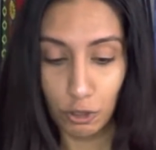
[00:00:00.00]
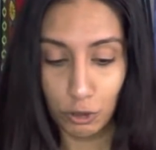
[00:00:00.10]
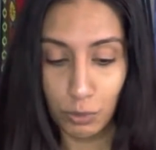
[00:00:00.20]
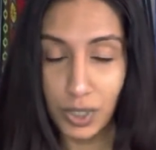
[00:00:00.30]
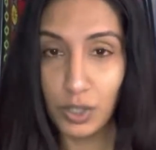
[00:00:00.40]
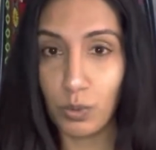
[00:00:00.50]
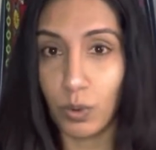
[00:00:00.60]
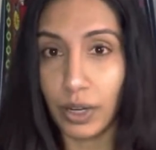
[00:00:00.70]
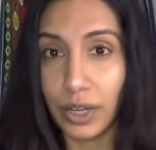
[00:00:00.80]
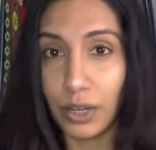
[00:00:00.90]
Luminous
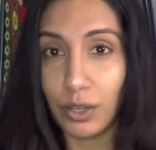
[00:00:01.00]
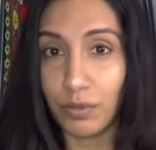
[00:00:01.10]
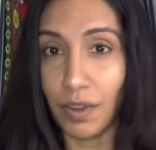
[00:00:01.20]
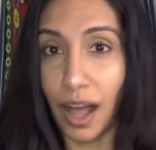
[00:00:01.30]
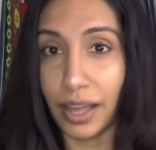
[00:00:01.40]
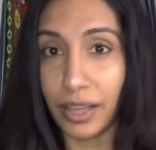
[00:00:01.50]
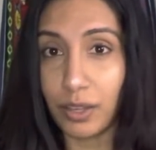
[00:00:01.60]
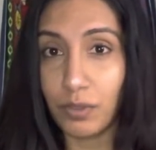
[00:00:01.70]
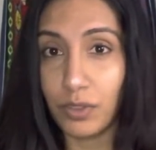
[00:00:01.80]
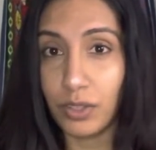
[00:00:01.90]
Warrior,
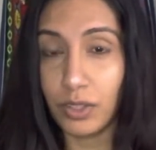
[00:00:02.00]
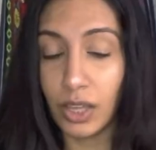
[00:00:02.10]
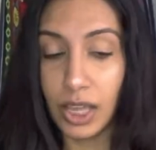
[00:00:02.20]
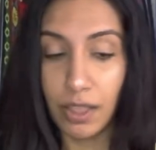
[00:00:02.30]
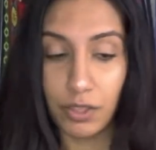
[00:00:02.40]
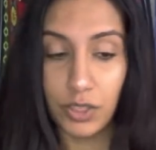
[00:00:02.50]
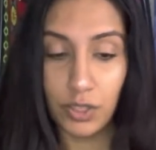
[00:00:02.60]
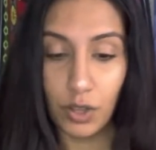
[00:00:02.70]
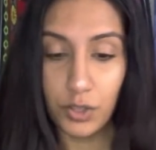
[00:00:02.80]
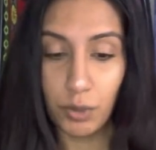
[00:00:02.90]
five. This is
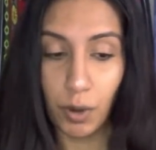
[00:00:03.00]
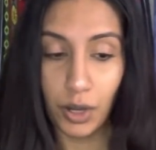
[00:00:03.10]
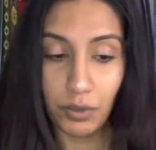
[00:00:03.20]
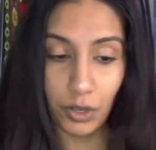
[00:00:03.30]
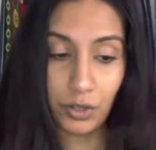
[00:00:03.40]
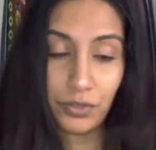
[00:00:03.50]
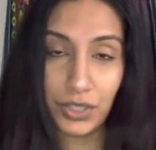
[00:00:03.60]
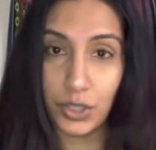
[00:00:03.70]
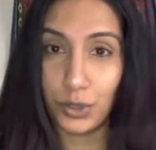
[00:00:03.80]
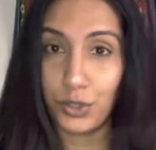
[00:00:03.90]
also part of your
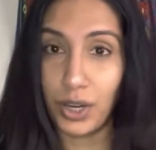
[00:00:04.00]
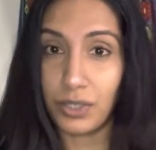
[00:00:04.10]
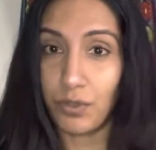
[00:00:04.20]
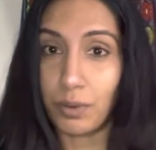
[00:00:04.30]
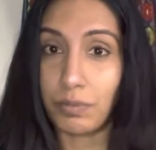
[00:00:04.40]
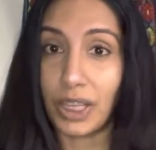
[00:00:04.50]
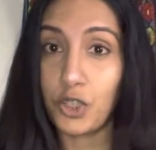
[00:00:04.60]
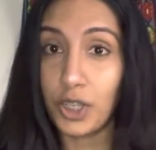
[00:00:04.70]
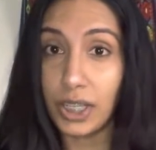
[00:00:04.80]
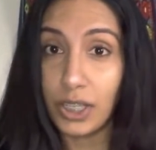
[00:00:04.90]
physical
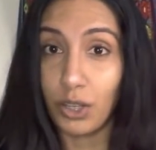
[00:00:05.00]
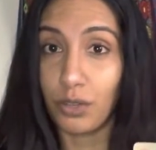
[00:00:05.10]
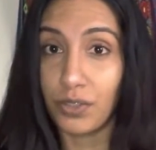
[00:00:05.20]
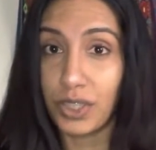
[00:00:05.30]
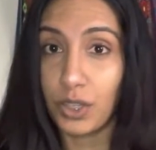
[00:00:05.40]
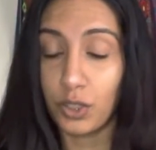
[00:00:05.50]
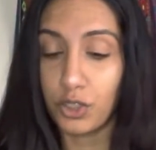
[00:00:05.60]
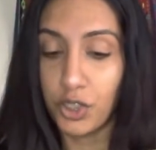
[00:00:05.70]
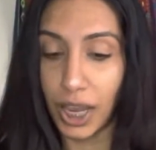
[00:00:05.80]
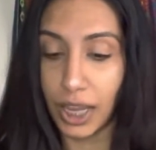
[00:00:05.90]
transformation, your physical
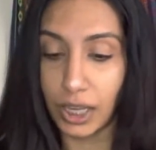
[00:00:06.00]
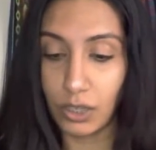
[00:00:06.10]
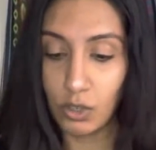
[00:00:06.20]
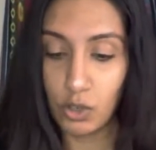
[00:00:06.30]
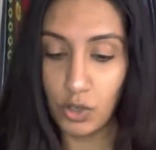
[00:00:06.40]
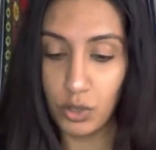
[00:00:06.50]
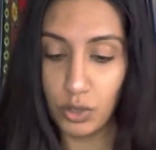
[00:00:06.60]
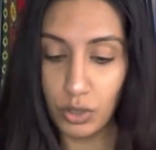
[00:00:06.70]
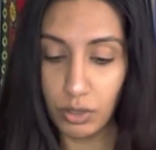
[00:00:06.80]
change.